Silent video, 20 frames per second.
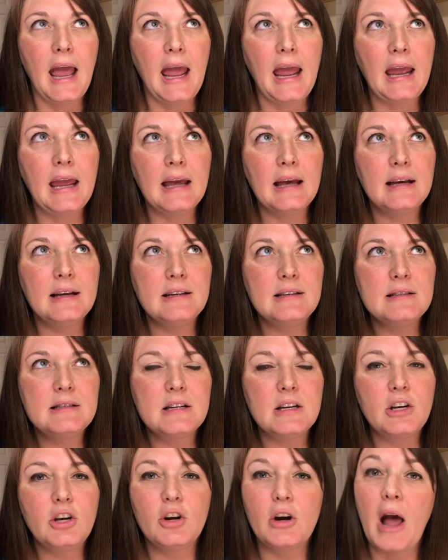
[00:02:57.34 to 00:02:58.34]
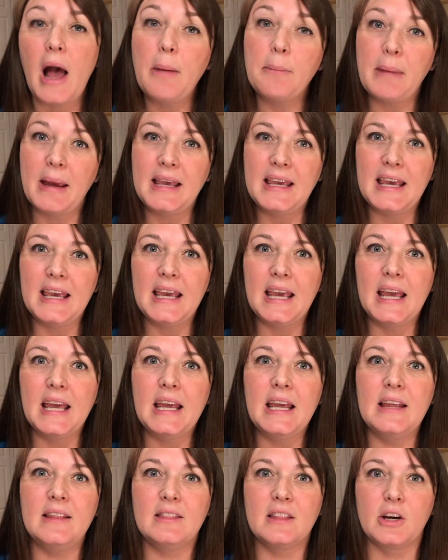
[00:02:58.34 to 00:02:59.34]
and you're not making
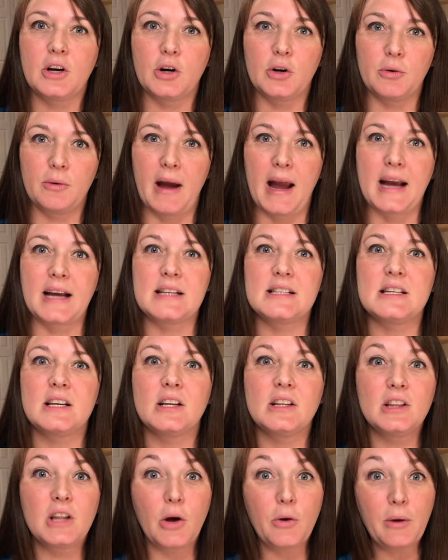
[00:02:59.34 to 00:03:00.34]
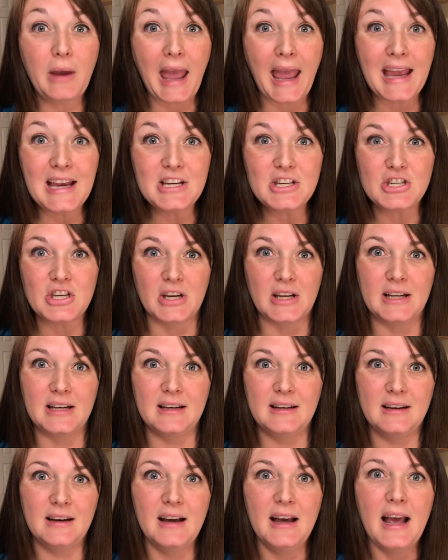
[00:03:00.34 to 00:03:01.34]
it in the correct
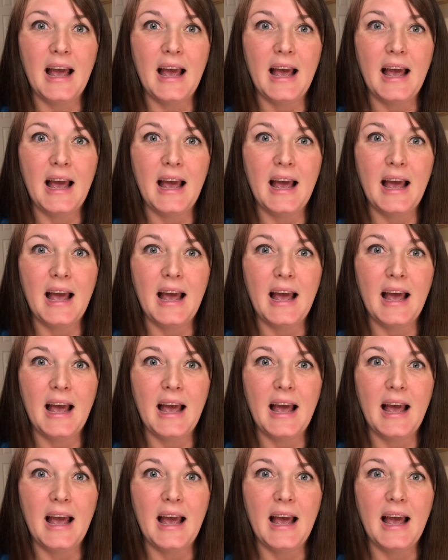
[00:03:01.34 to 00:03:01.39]
location.